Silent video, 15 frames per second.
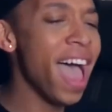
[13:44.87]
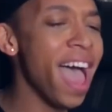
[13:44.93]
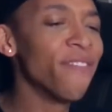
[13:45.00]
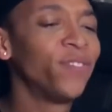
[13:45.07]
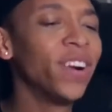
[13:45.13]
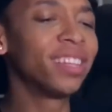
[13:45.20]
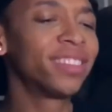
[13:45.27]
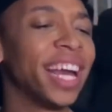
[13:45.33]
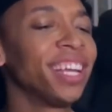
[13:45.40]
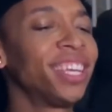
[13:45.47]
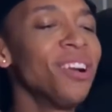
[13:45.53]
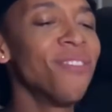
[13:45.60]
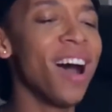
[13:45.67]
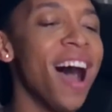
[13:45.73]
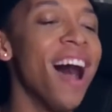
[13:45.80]

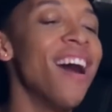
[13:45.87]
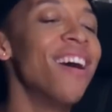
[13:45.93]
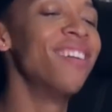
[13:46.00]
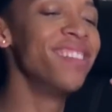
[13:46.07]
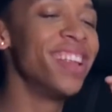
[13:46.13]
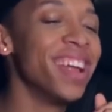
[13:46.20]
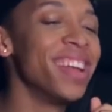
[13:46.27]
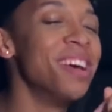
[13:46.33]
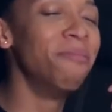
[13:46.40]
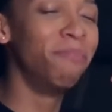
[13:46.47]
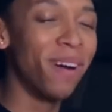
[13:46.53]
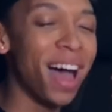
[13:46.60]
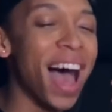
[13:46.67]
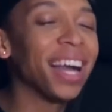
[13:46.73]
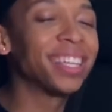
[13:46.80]
Everything you own
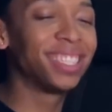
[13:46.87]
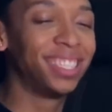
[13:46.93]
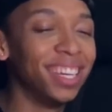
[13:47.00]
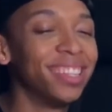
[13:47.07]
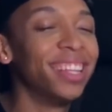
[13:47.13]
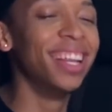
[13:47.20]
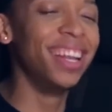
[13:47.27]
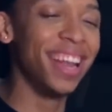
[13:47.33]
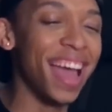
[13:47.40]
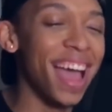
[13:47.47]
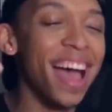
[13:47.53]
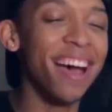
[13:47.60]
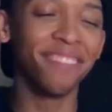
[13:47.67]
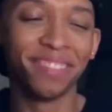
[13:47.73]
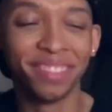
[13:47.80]
in a box to the
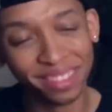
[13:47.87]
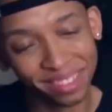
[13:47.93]
left.